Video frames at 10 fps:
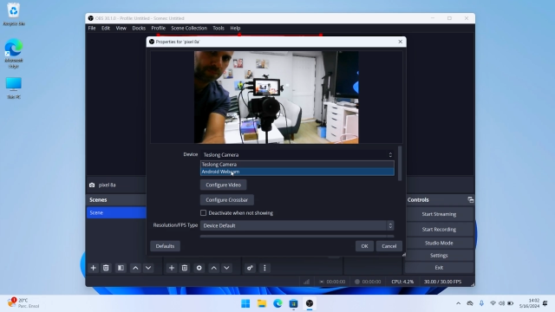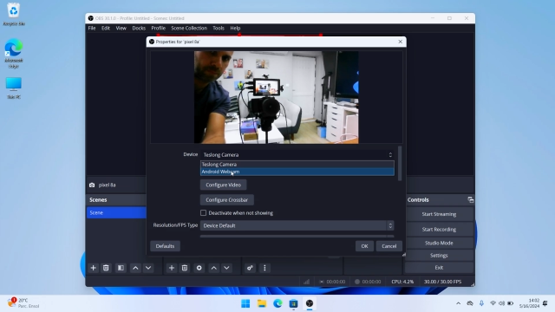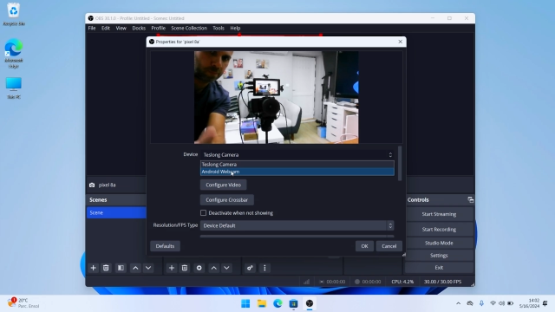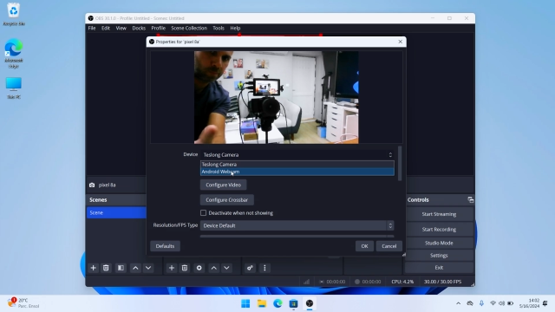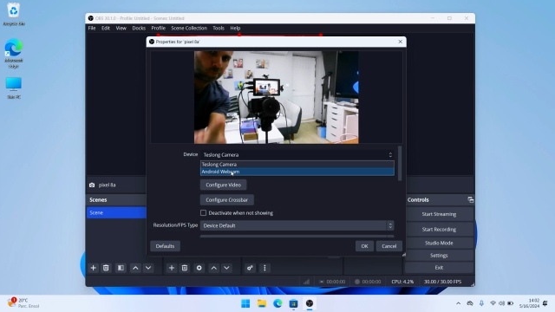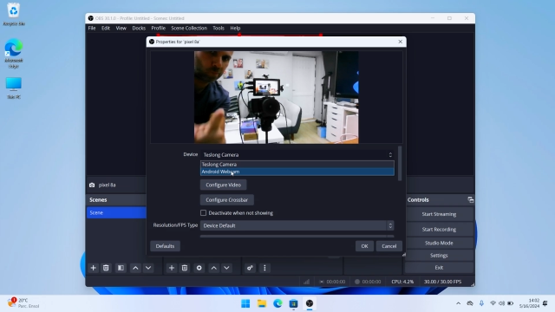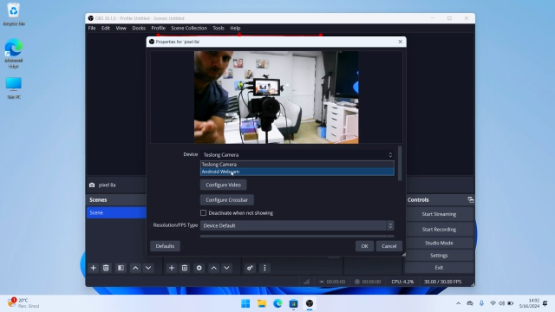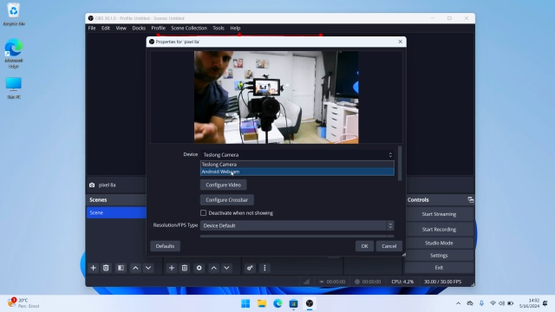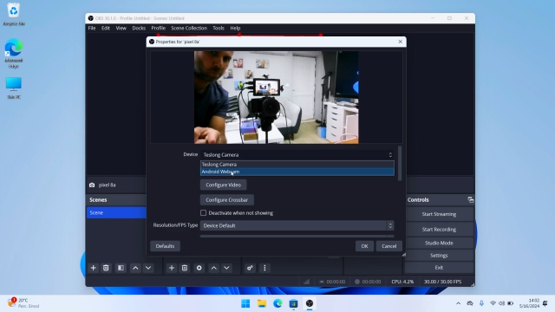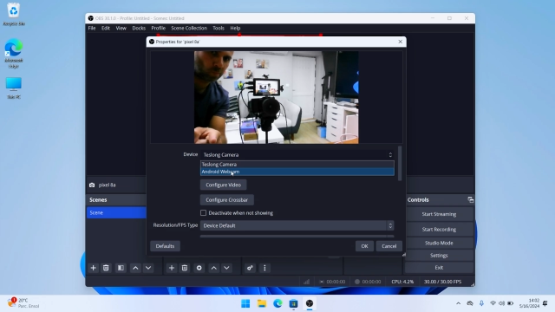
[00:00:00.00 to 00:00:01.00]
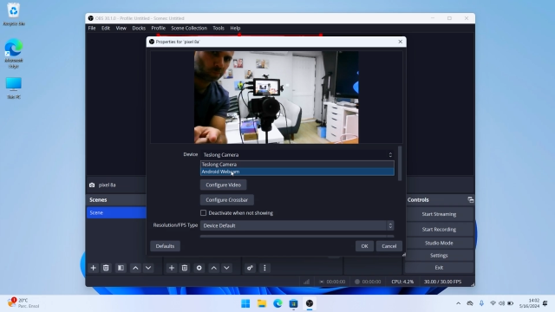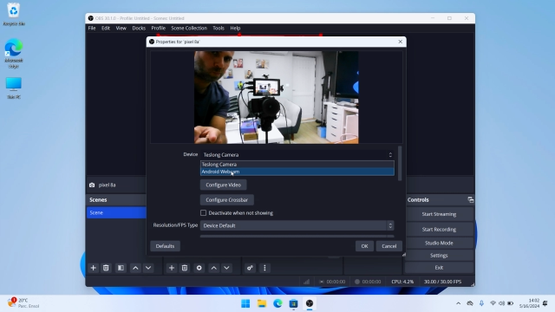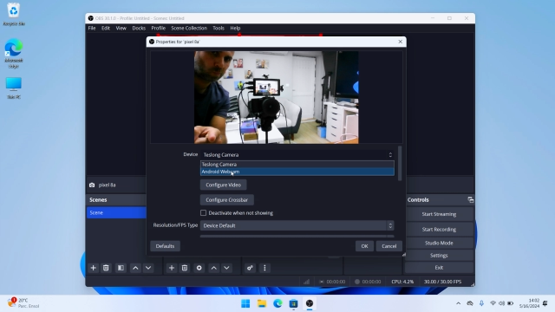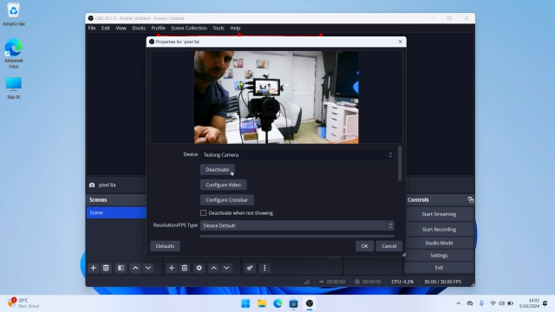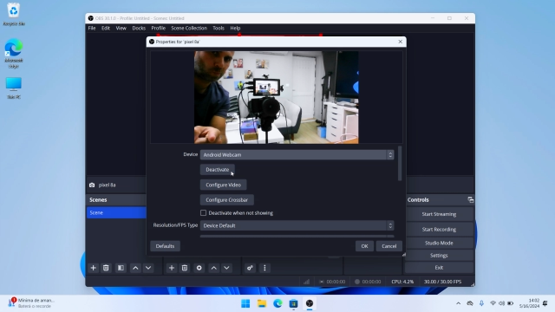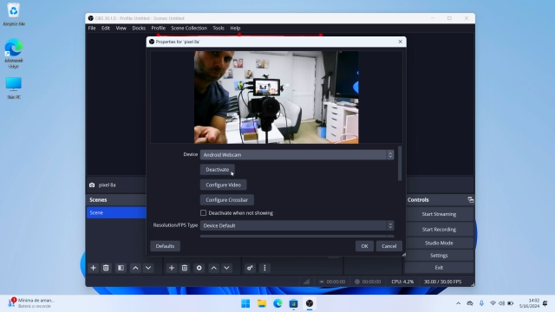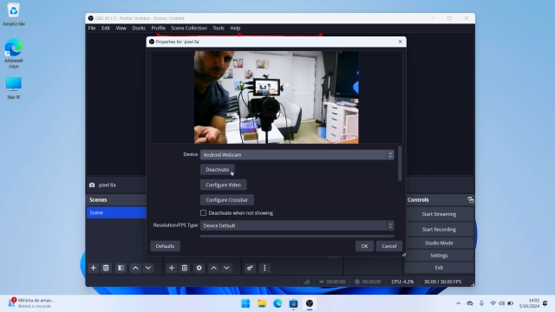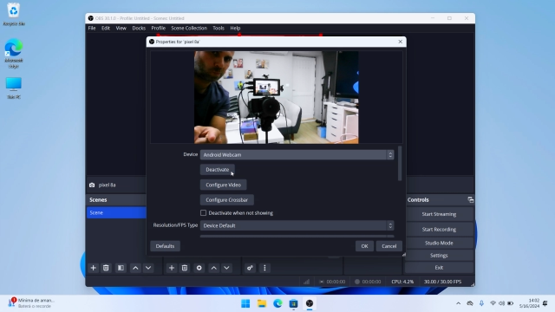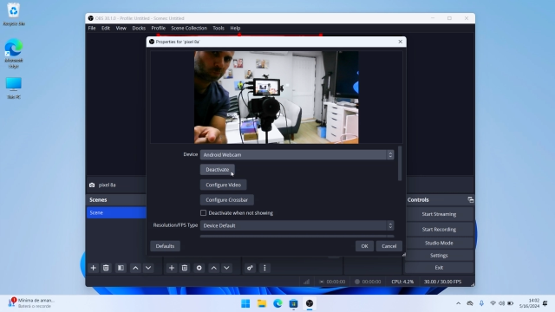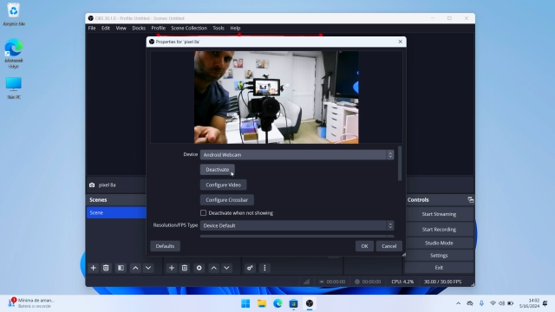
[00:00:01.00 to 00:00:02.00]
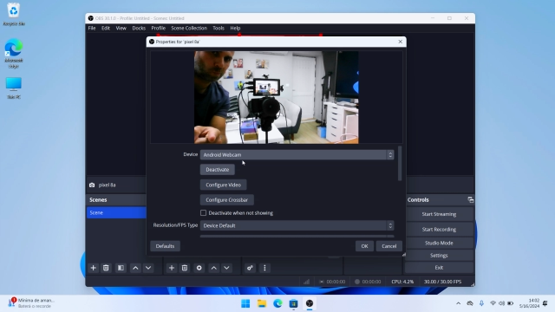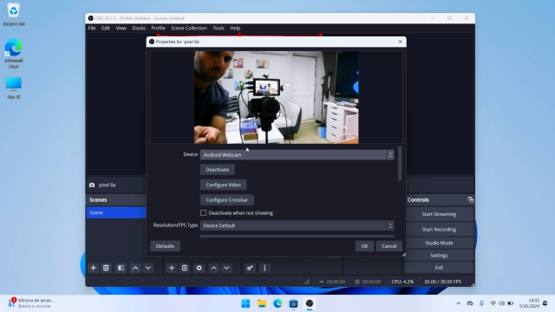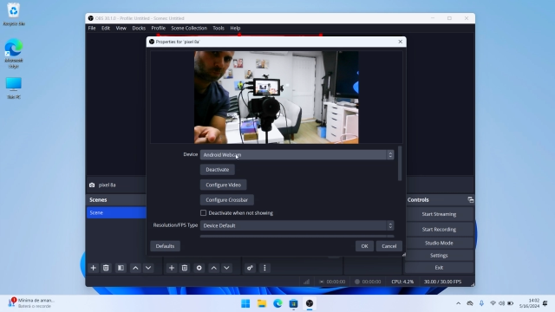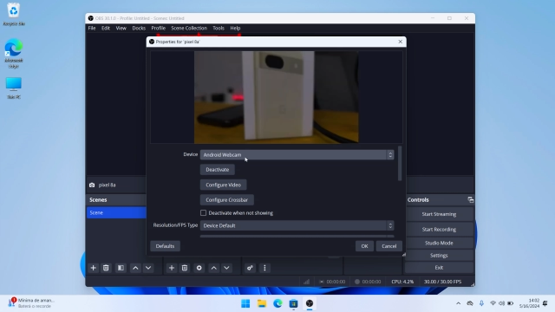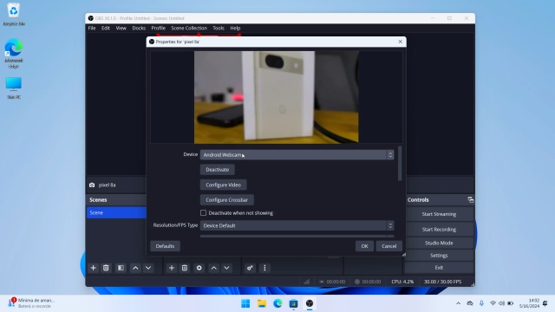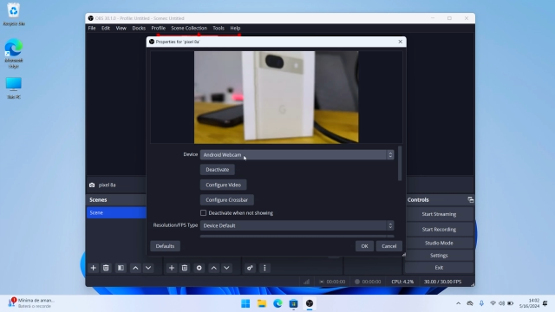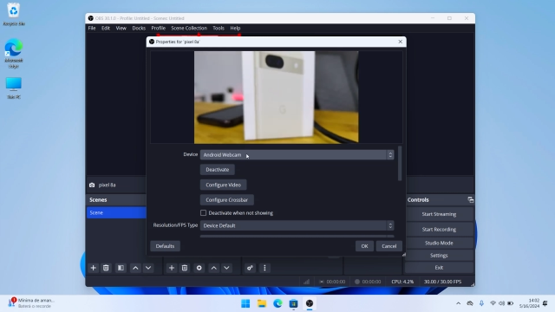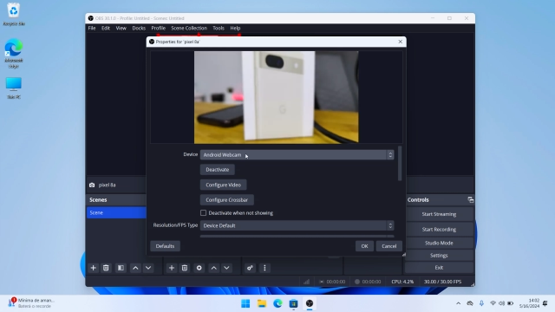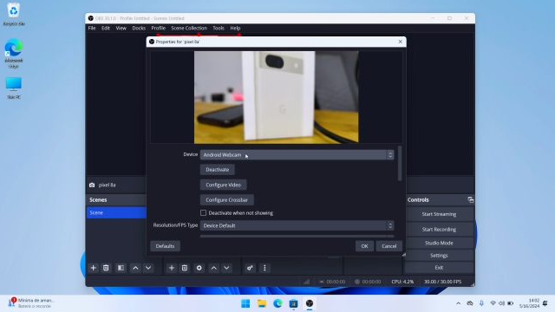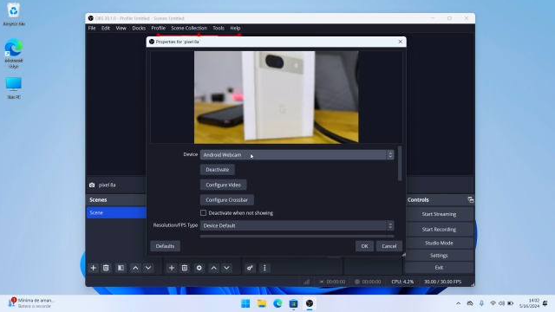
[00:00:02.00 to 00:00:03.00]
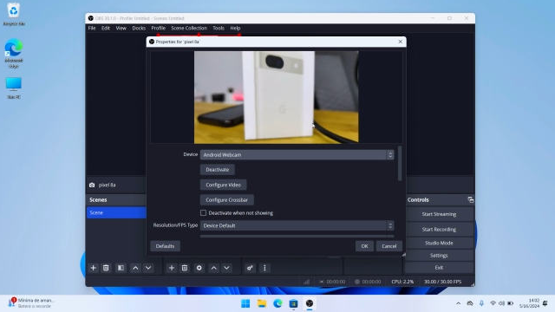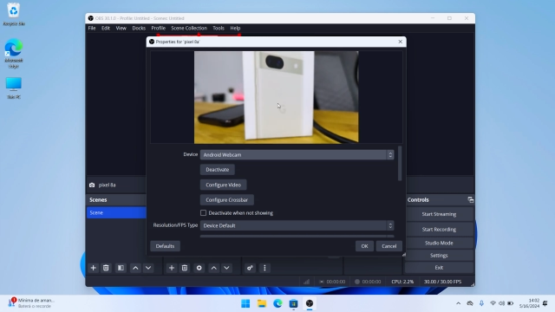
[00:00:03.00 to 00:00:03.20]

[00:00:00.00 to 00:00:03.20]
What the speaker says: Nobody's mouth can be seen.